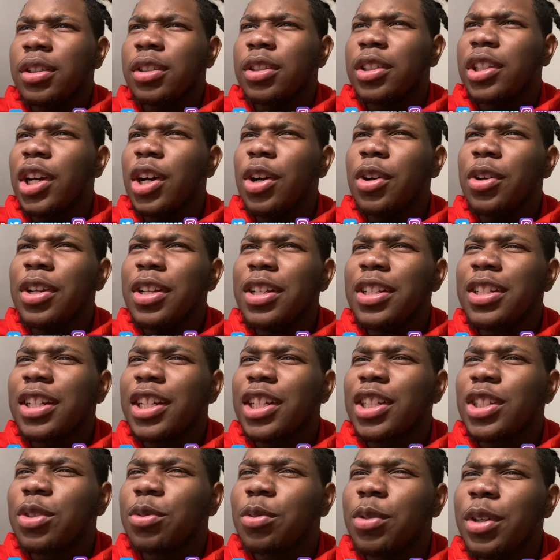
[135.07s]
Yo, these
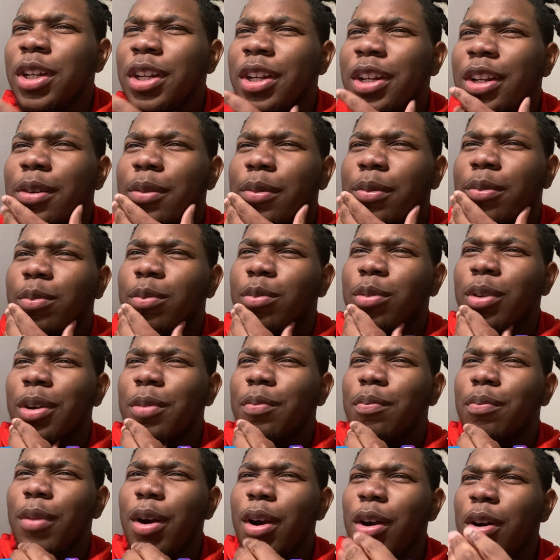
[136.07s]
niggas weird.
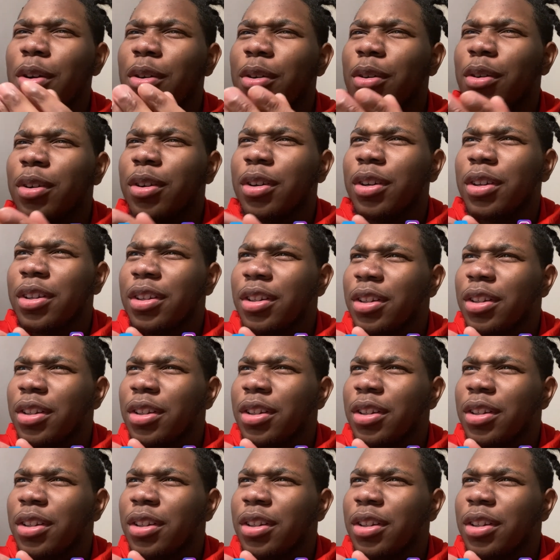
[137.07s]
What, bro?